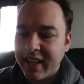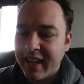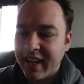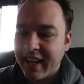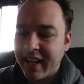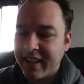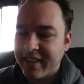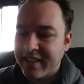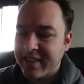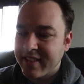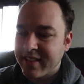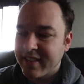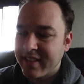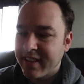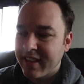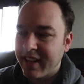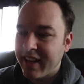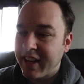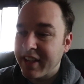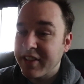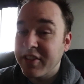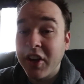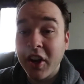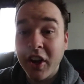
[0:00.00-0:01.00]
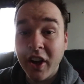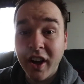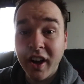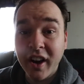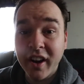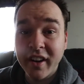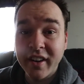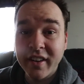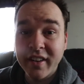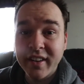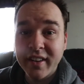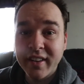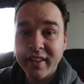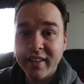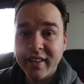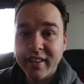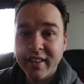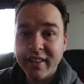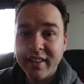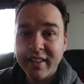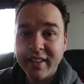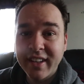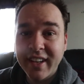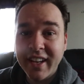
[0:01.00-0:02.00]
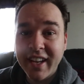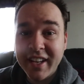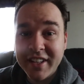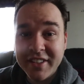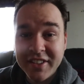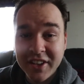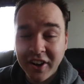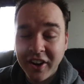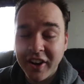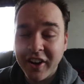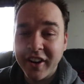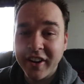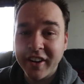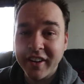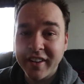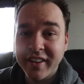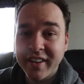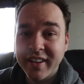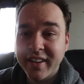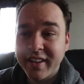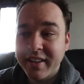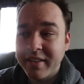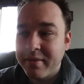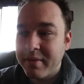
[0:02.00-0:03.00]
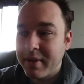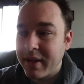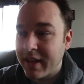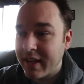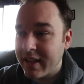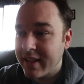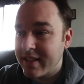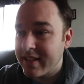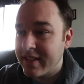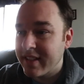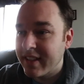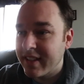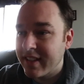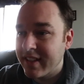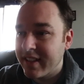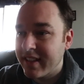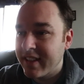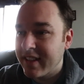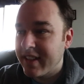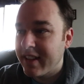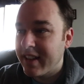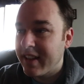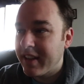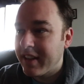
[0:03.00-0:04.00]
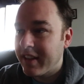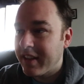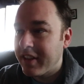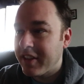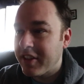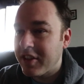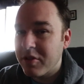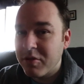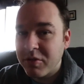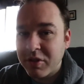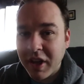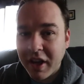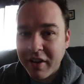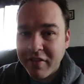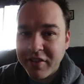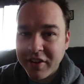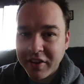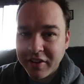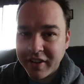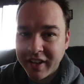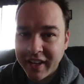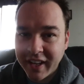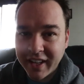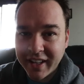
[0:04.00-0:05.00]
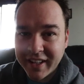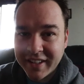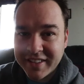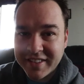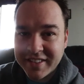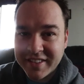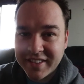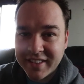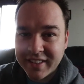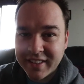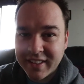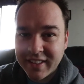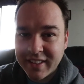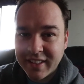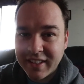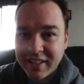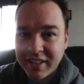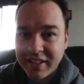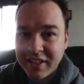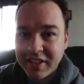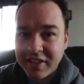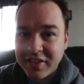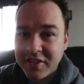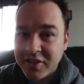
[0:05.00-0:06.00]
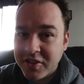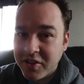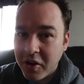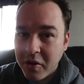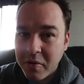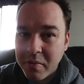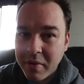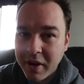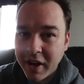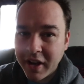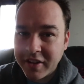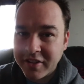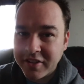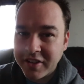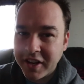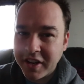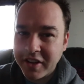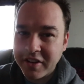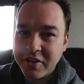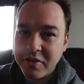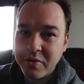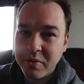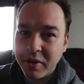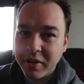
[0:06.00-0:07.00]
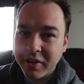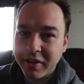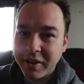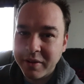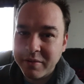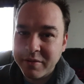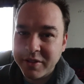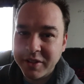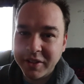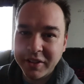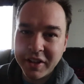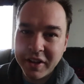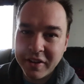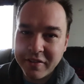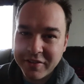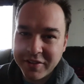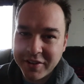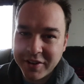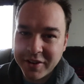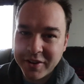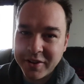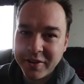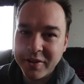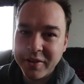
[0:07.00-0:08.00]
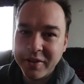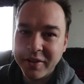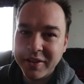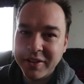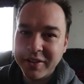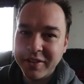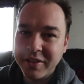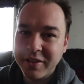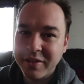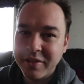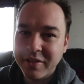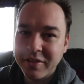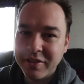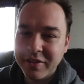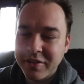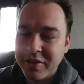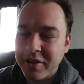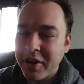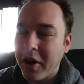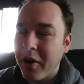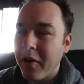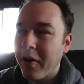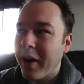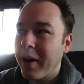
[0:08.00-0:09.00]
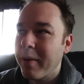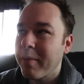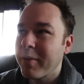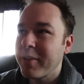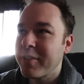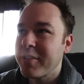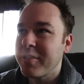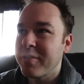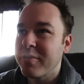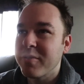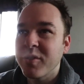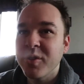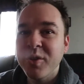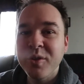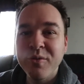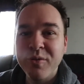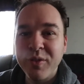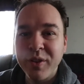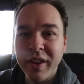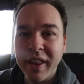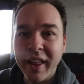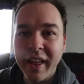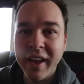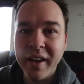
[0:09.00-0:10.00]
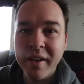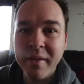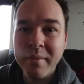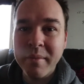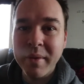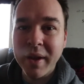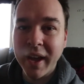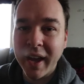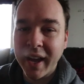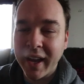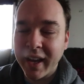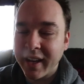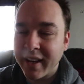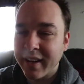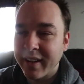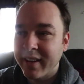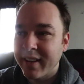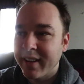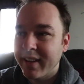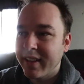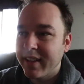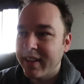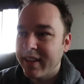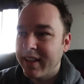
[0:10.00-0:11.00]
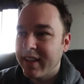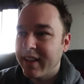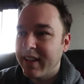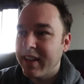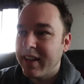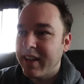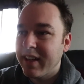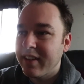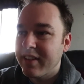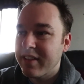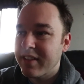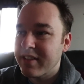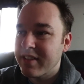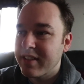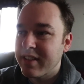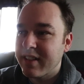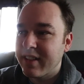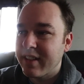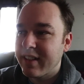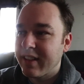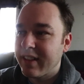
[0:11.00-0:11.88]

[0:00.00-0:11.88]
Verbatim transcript: it's it's hard. It's hard because you love your kids so much and you want them to love you and you know how much you do for them and just